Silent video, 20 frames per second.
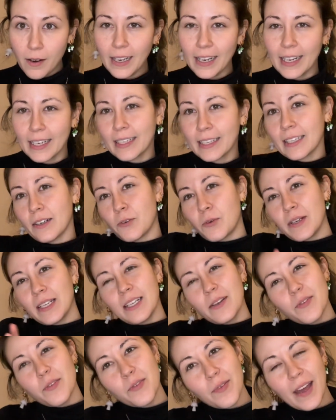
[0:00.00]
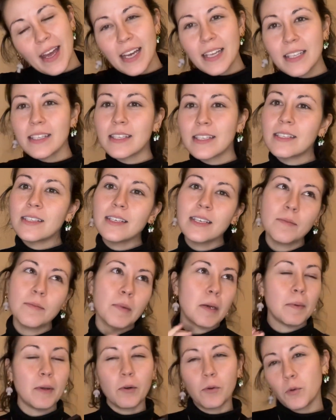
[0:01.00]
like a really fancy,
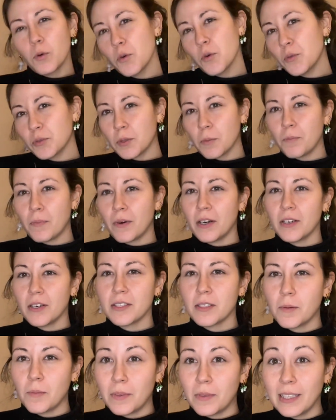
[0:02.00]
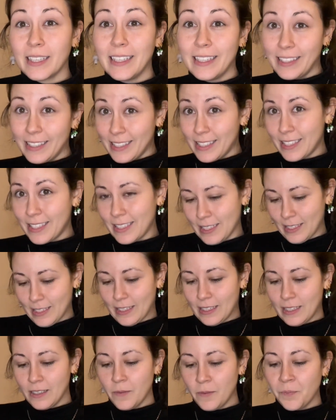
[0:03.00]
maybe a rooftop bar, something in the
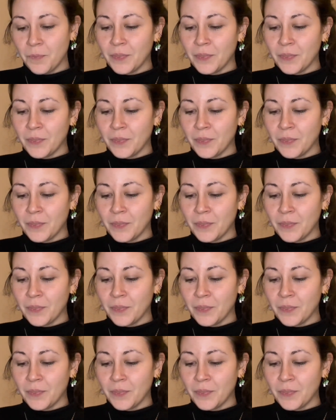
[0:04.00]
city.